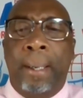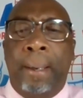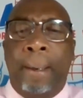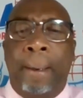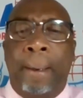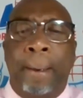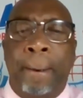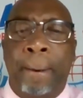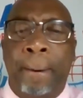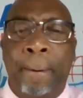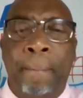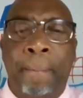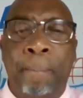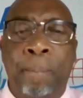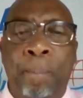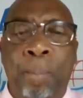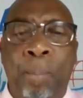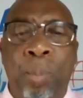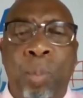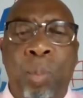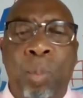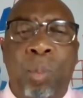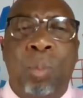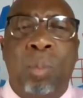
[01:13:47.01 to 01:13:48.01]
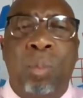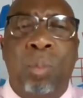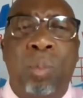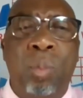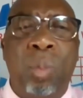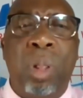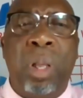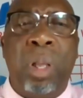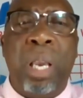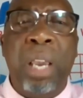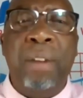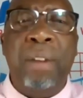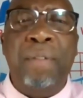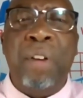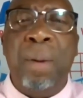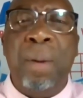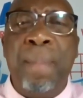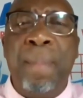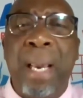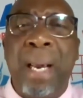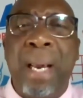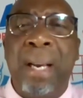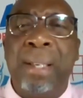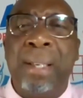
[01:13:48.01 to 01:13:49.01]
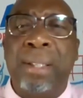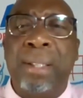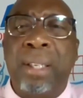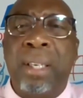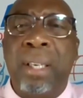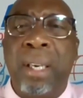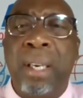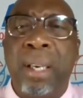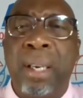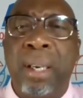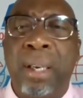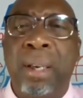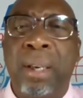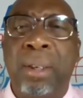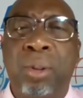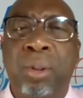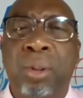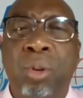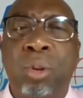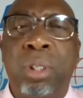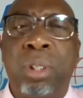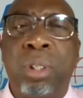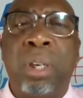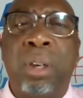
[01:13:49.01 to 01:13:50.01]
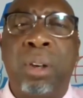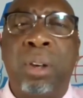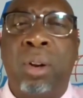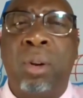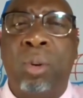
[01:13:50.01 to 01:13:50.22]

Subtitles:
If I may ask Dr.